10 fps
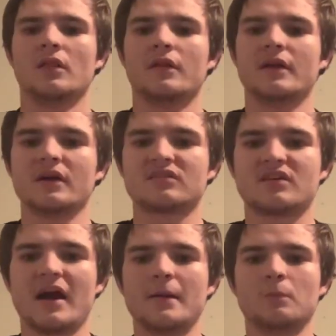The next
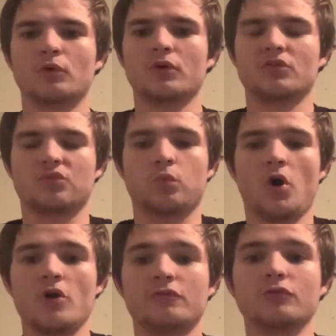game was
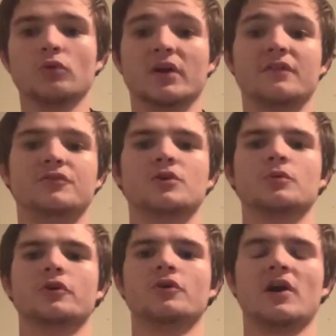woeful if you
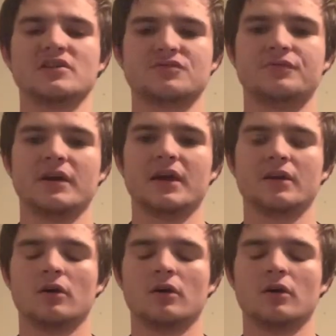were a Knights fan.